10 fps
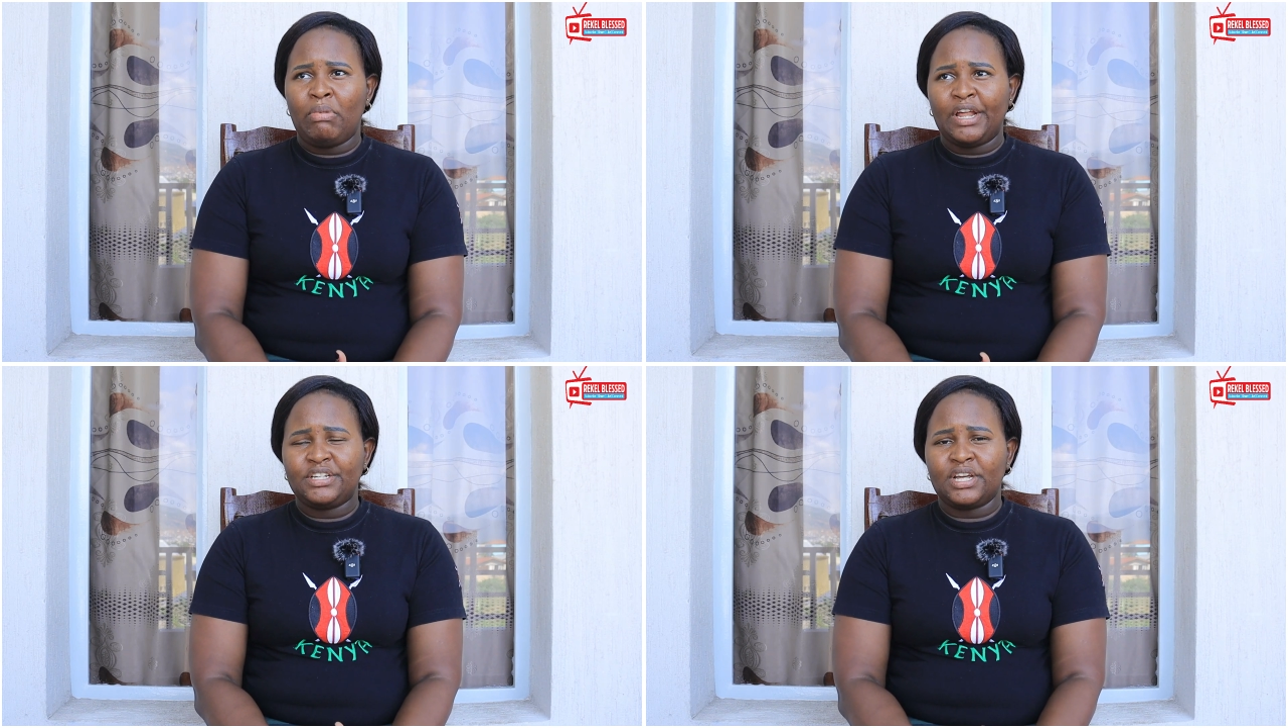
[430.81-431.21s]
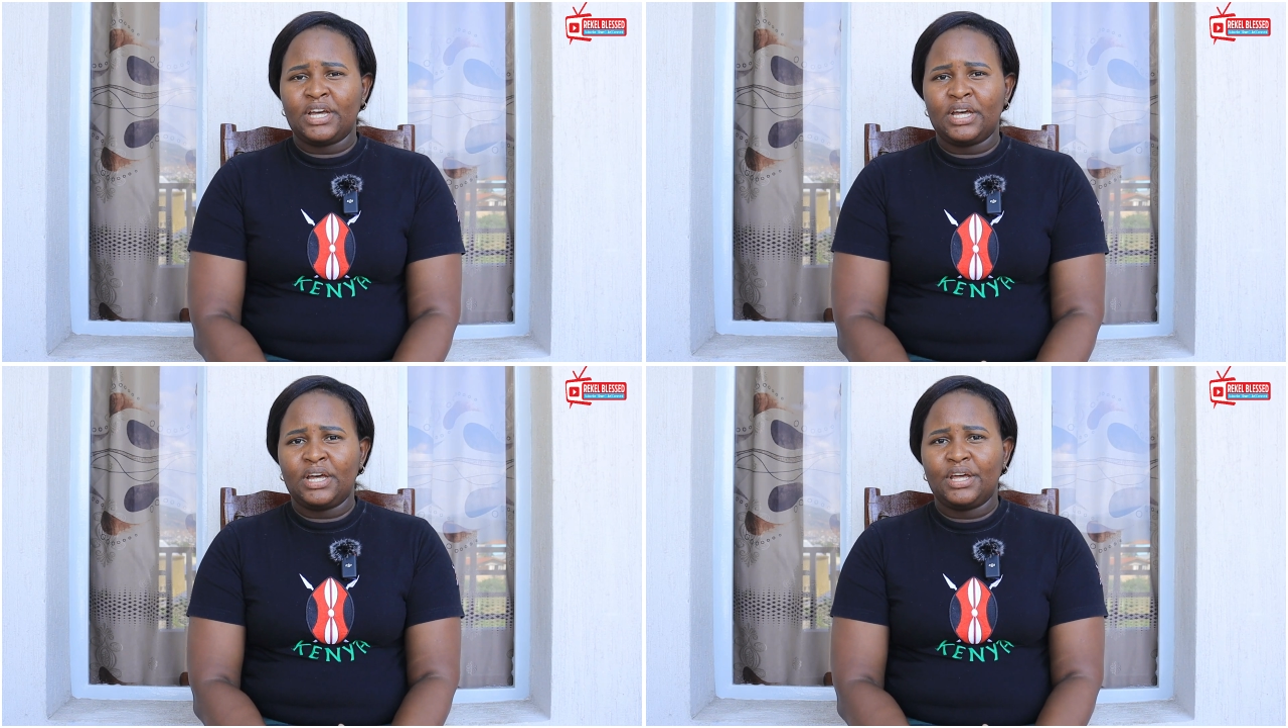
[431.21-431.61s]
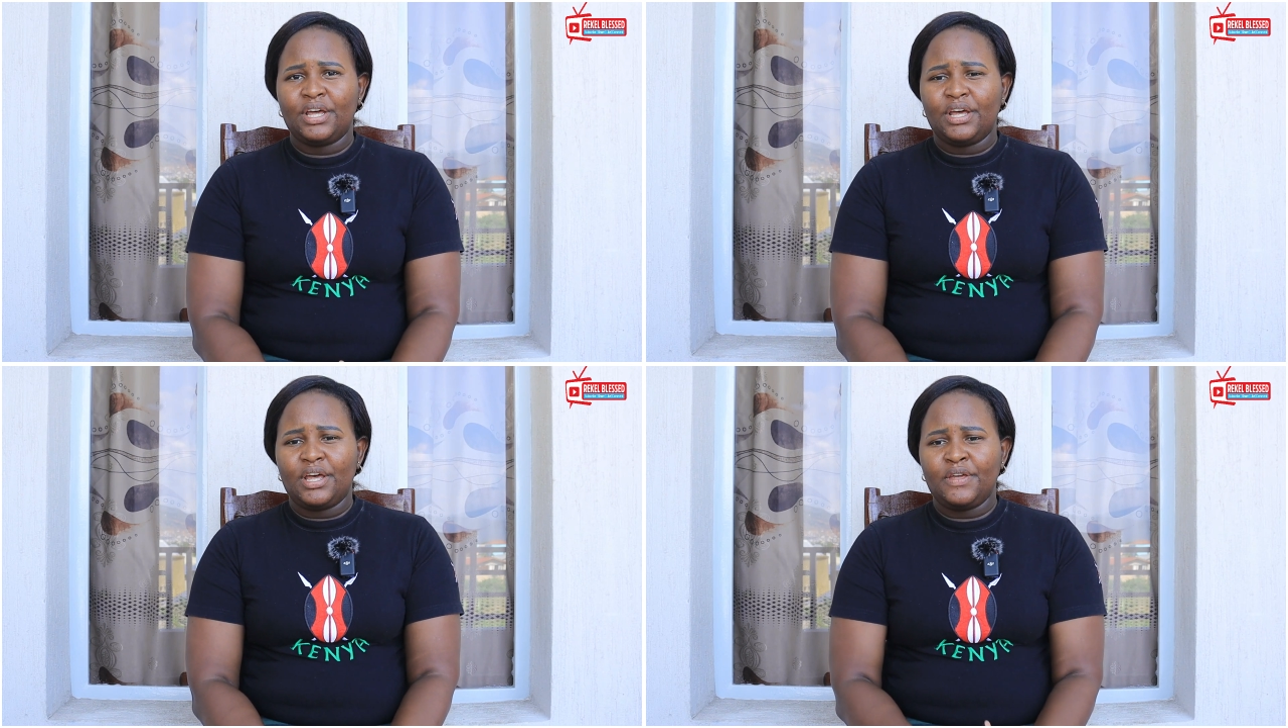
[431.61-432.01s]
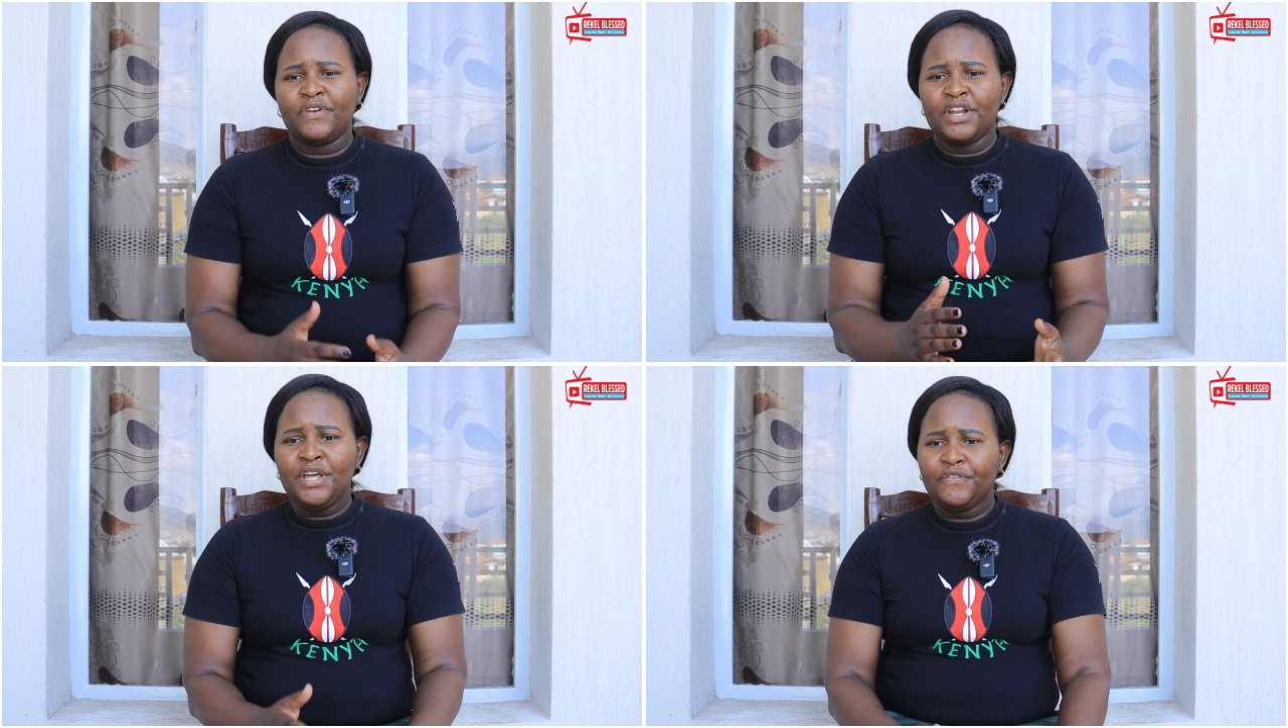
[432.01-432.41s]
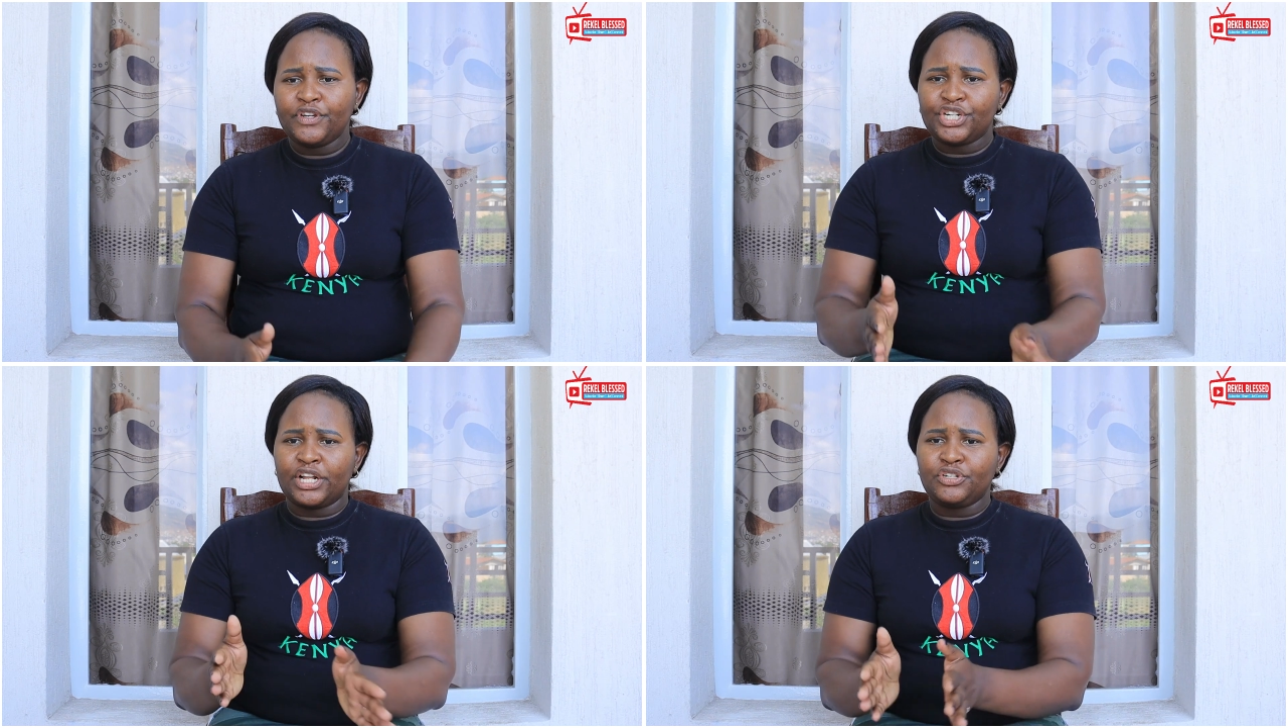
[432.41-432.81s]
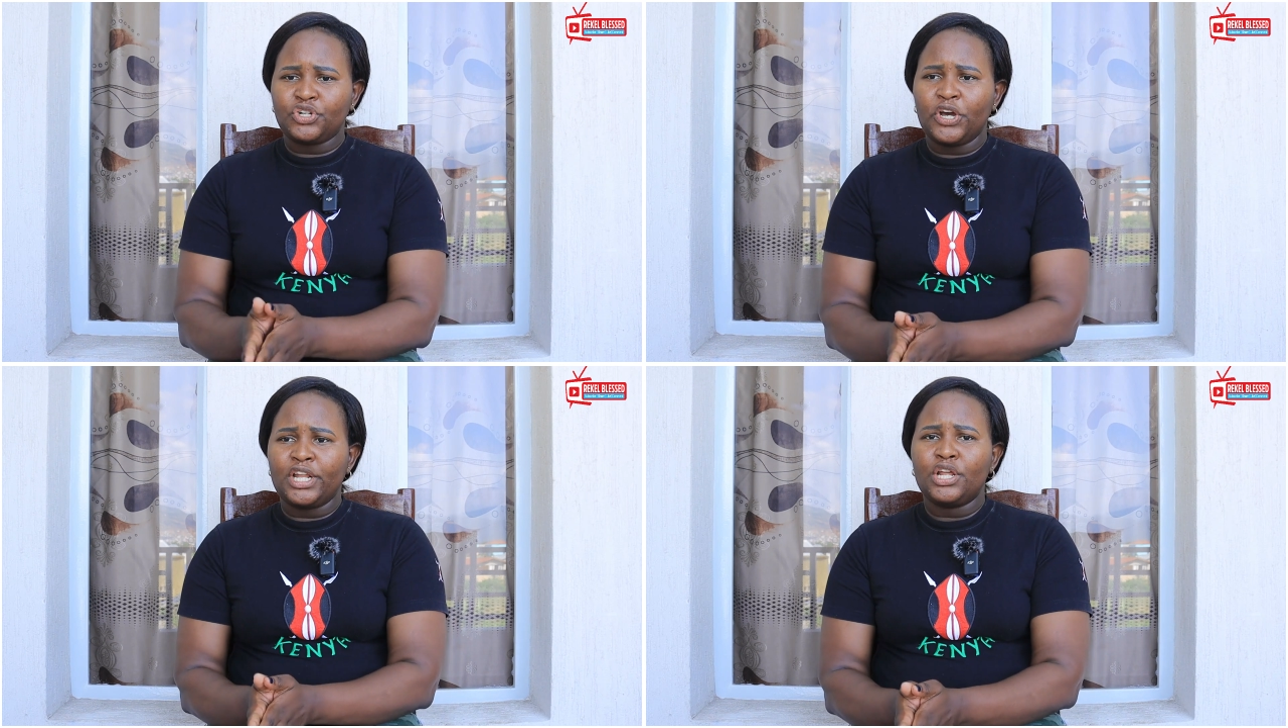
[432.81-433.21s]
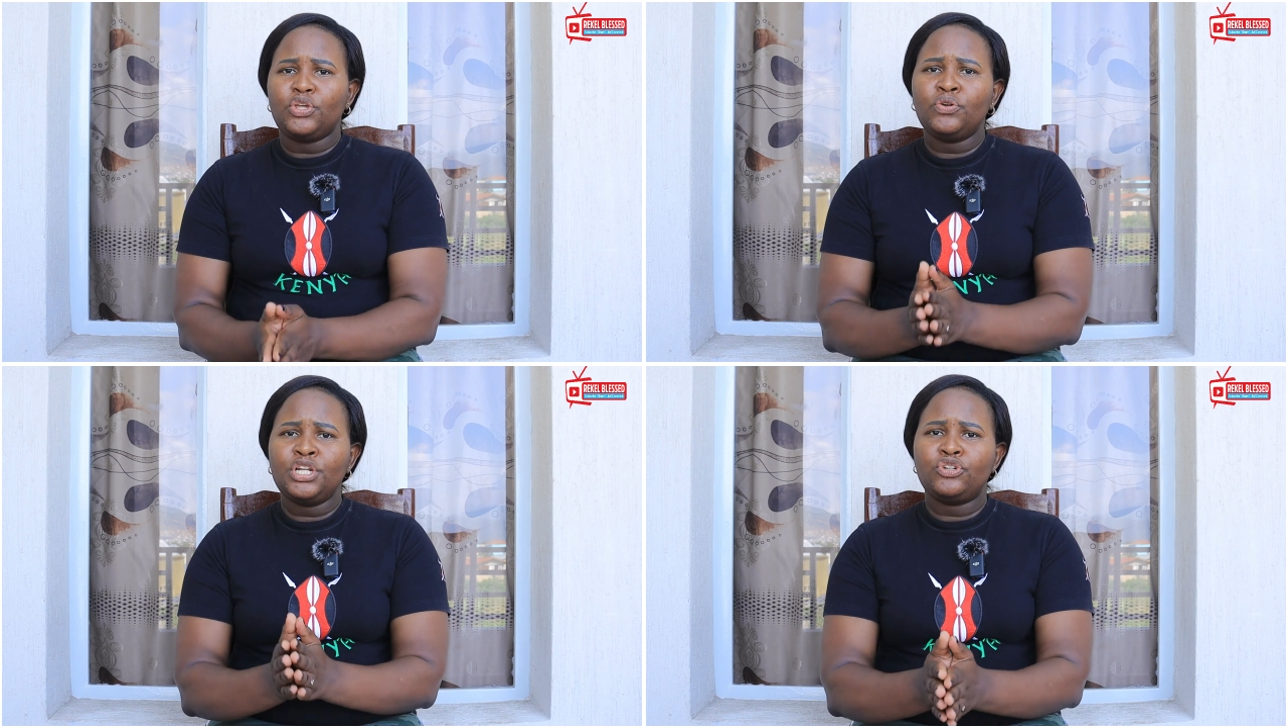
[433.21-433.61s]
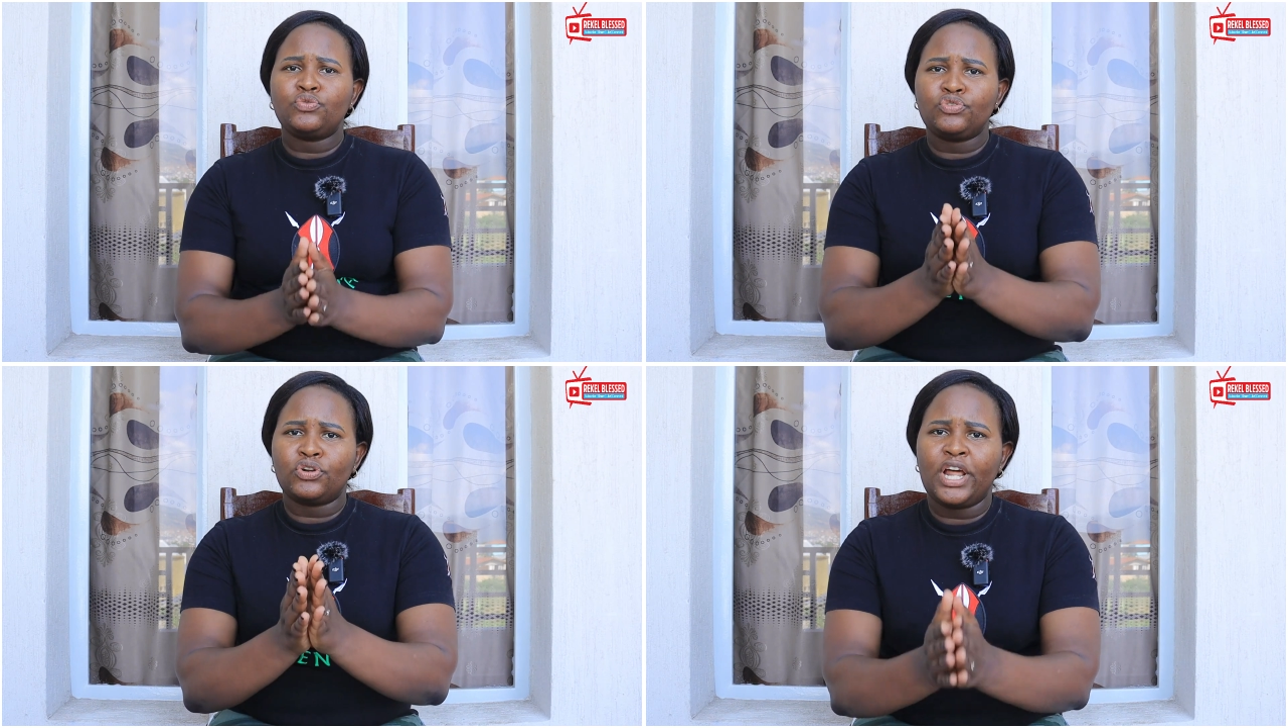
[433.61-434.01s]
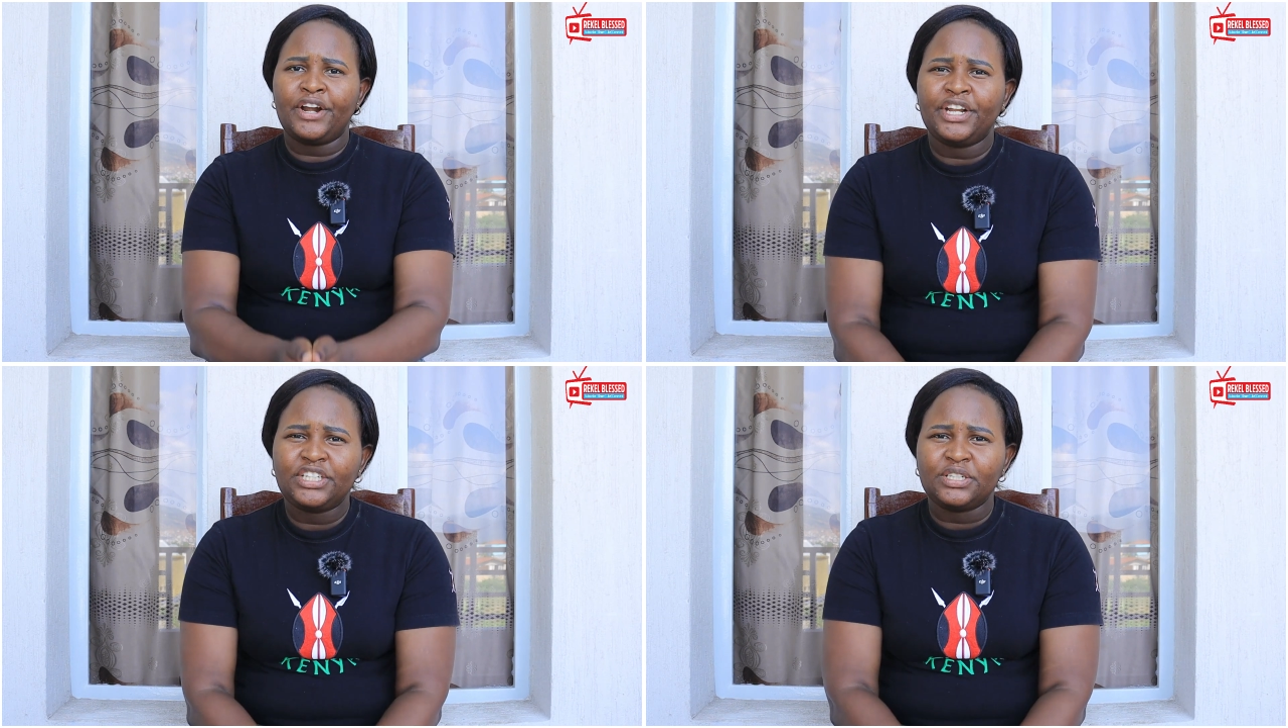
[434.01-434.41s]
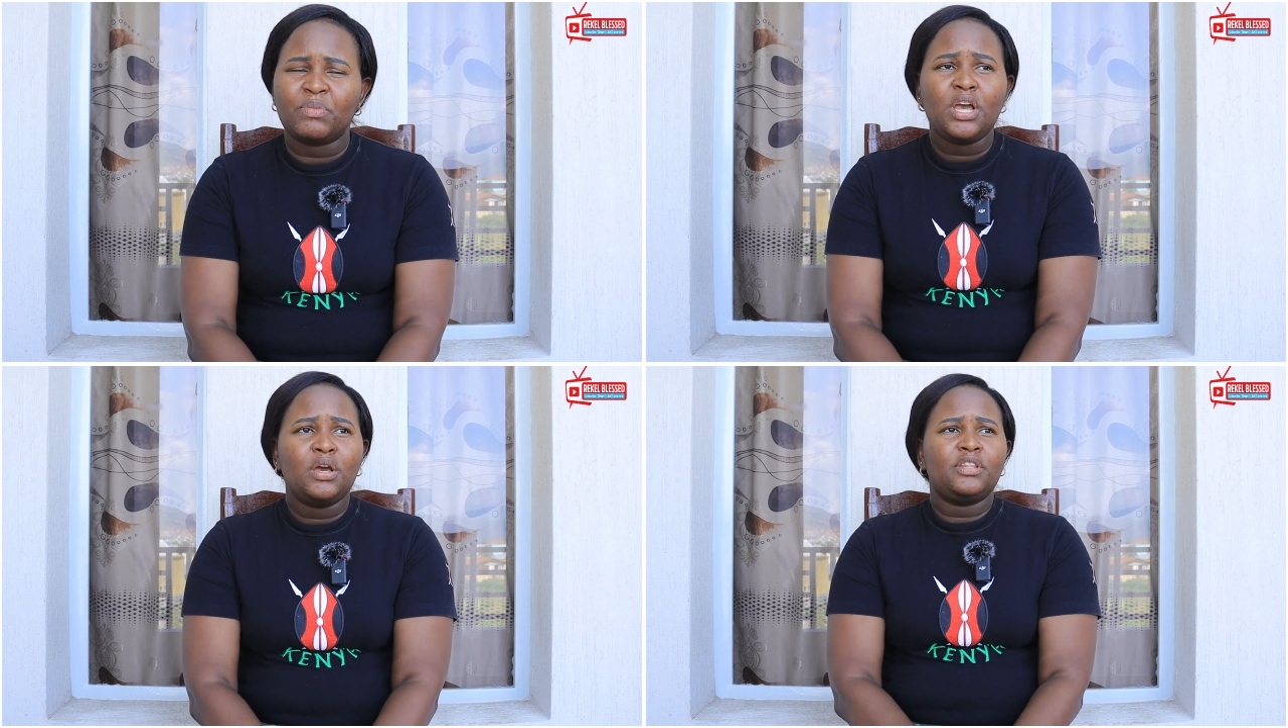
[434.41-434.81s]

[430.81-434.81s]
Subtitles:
But even if he shall toil, you need to tolerate him.